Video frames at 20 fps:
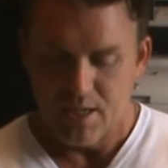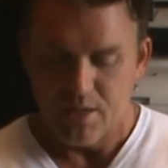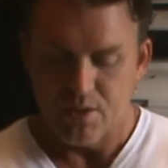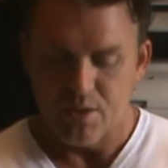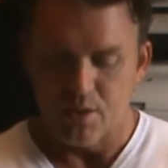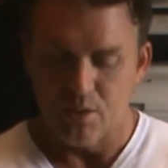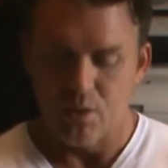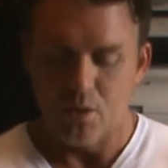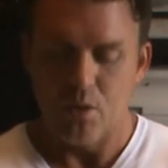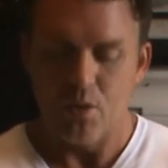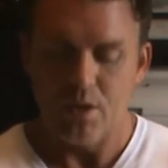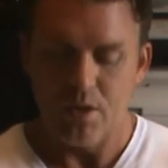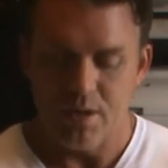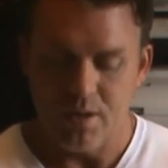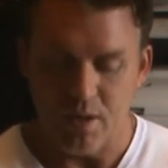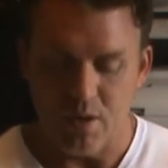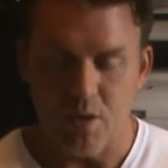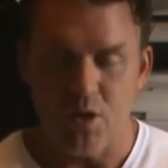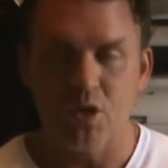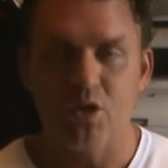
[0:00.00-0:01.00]
The Lord
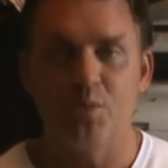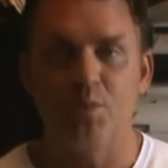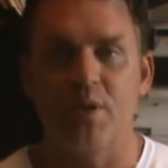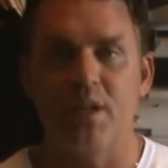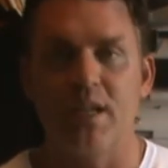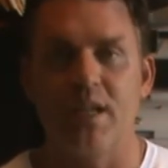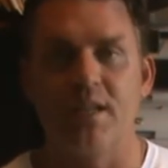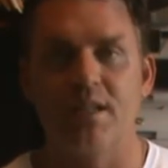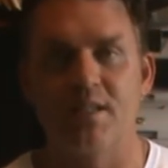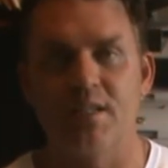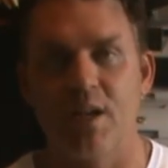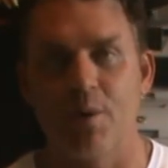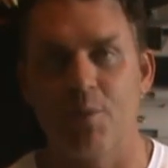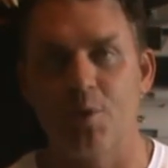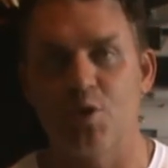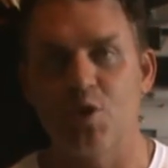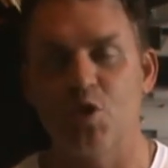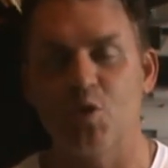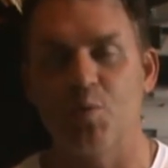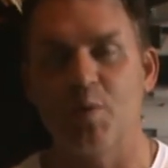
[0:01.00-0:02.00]
called me,
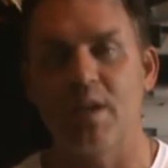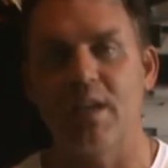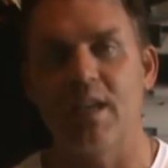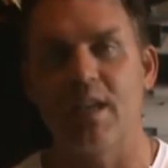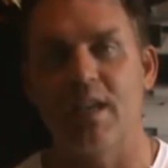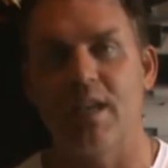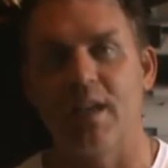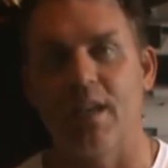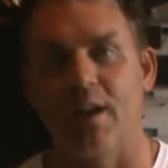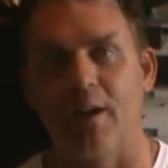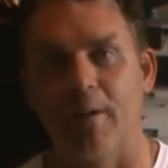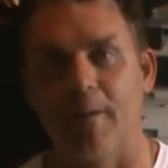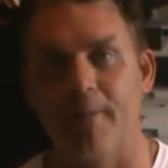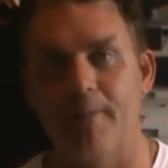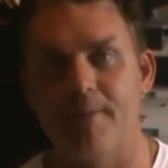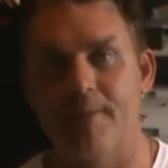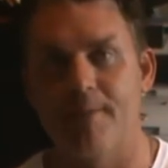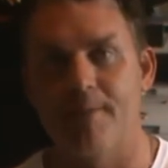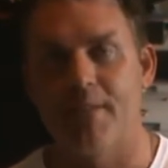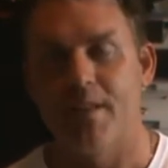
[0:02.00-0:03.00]
Someone's speaking here.